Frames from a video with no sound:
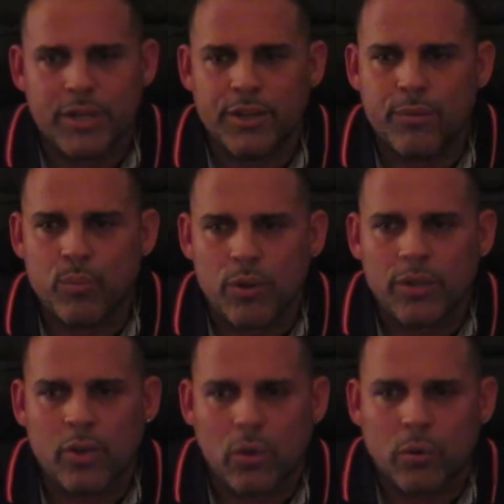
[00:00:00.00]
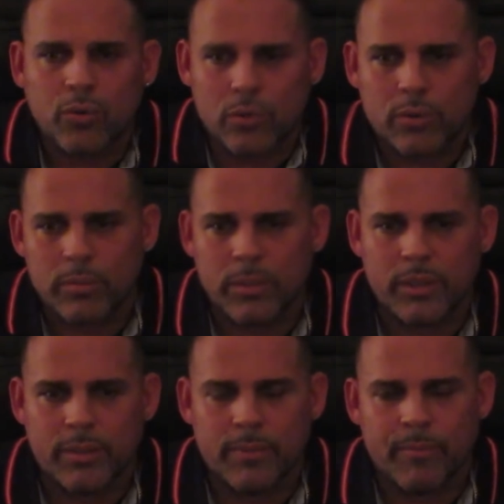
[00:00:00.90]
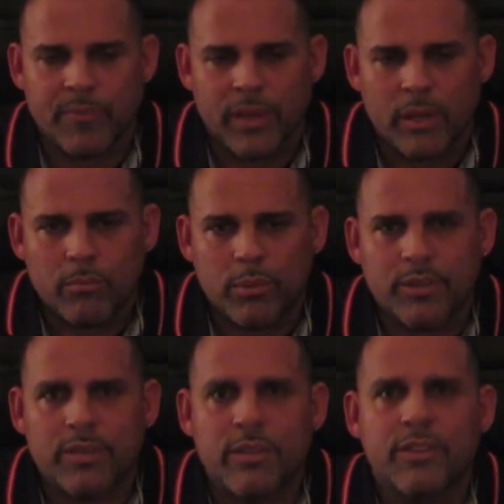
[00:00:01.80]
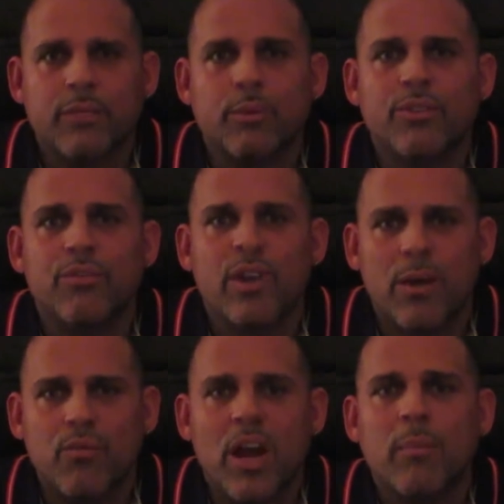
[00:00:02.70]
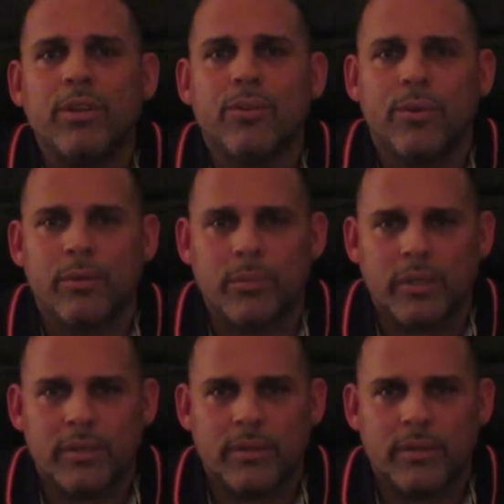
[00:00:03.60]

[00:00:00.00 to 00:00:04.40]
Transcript: could have won the whole tournament, but since it was a round robin tournament,